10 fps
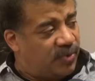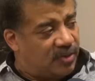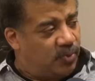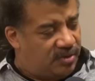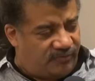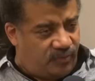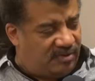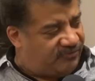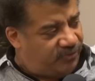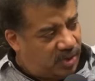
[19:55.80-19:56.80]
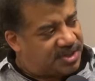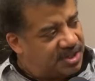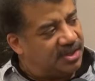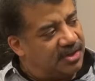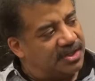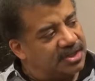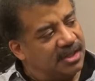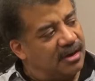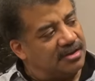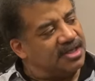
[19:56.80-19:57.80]
we, we, we're forcing this
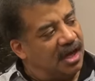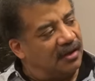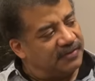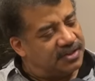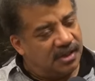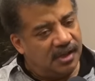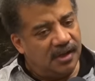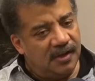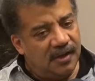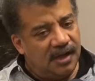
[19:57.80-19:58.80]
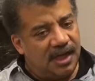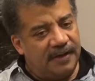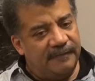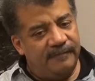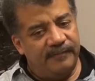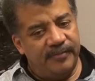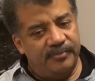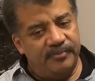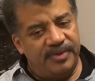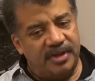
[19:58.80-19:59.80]
in ourselves mm -hmm. um,
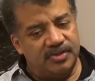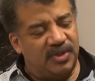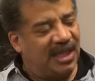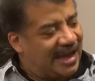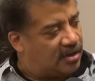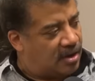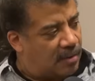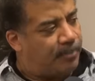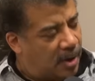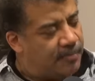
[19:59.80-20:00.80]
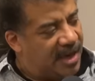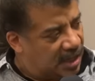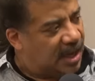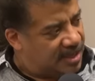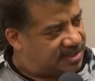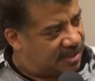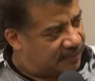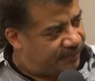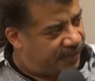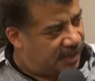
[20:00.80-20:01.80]
because we like compartmentalizing.
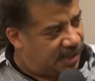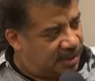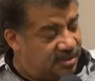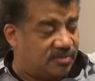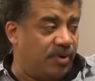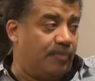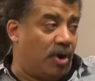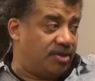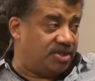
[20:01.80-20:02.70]
This is part of